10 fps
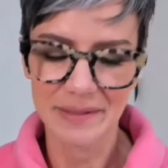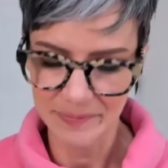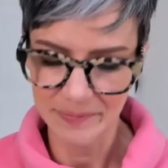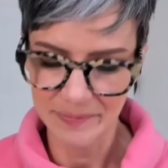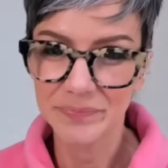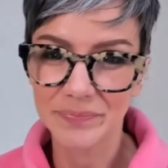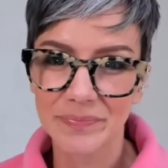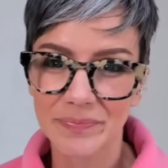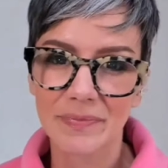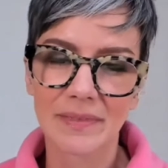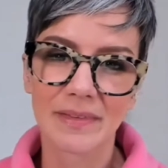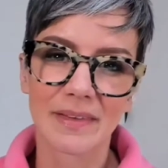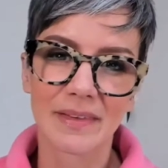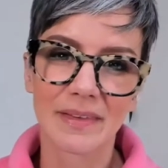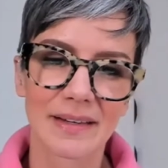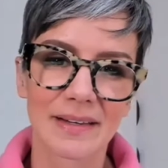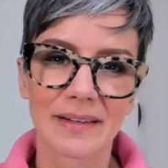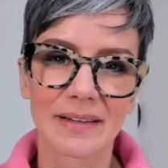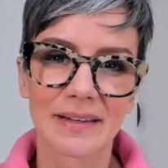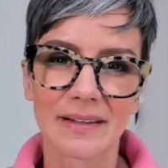
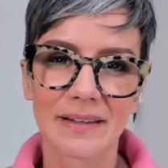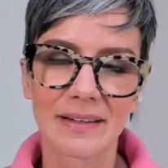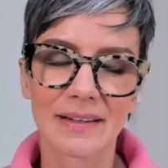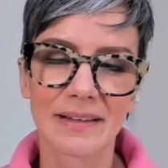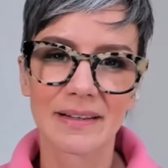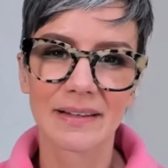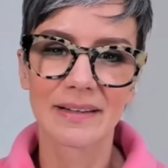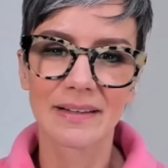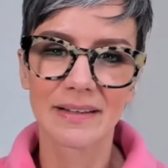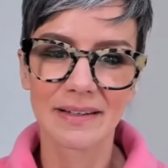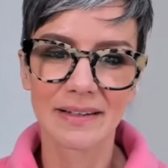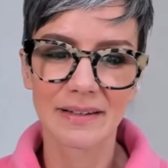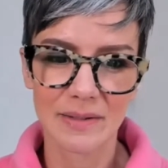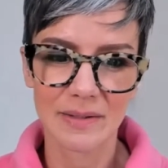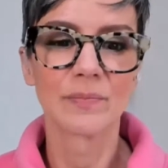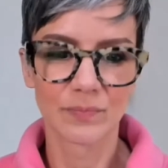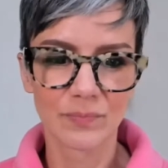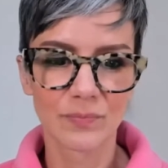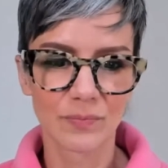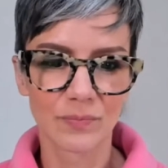
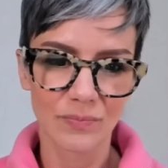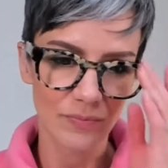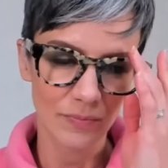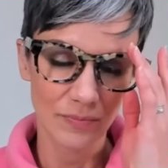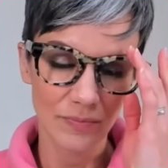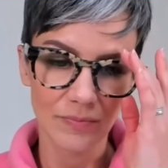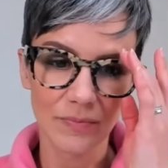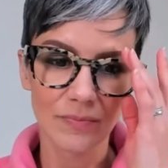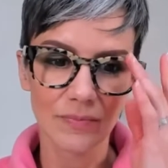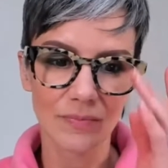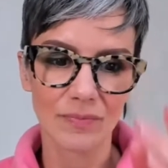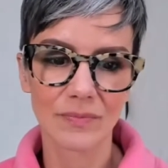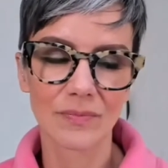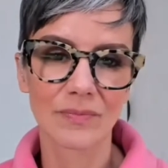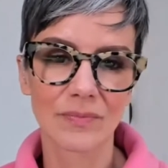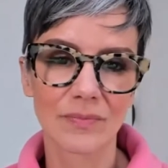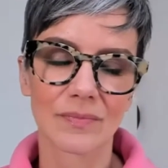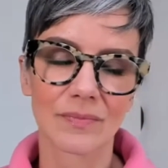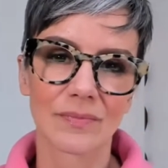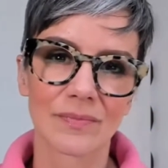
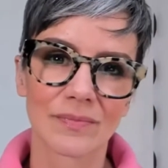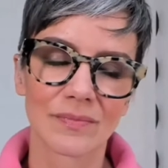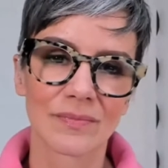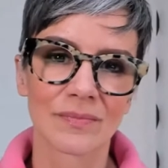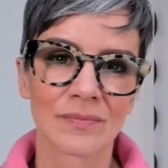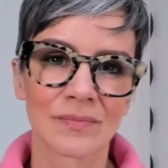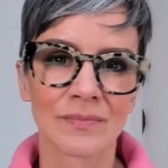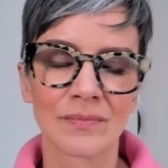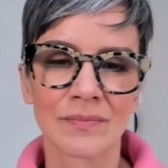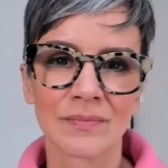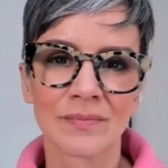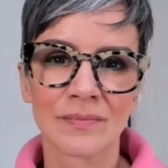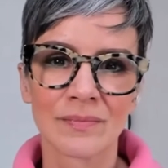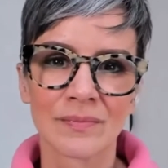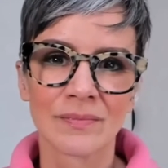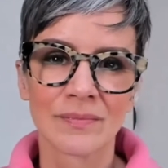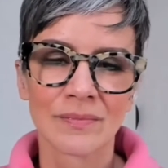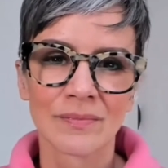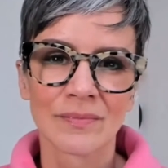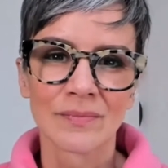(silent)